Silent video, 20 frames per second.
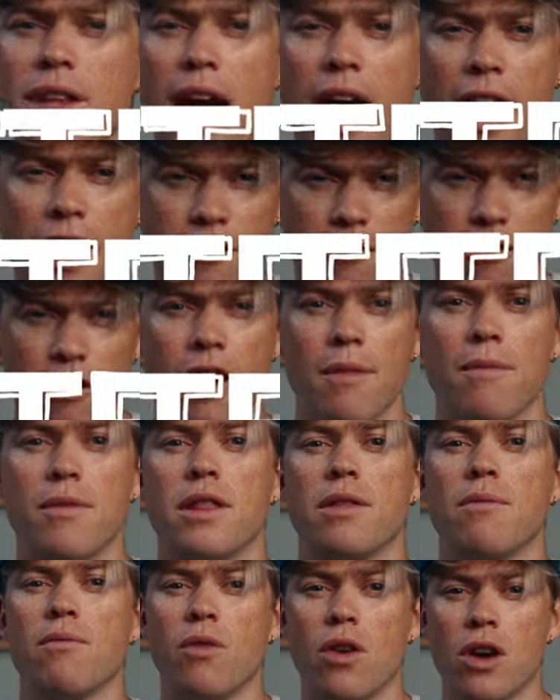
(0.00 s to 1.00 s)
I grew up
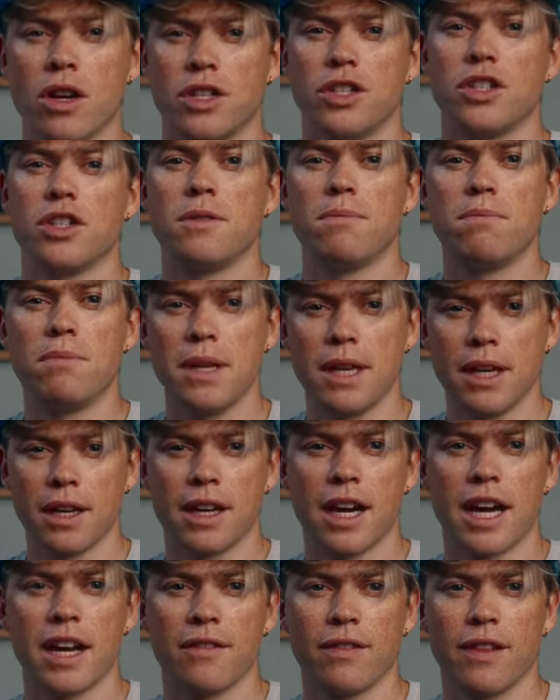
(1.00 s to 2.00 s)
with watches being
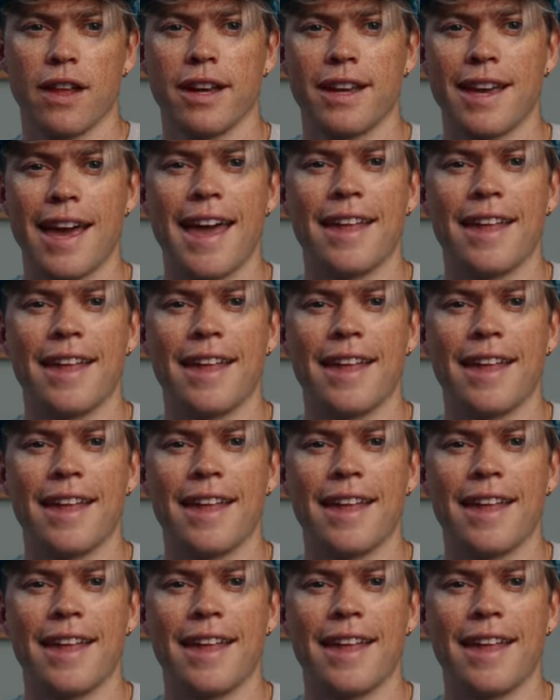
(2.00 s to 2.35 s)
kind of like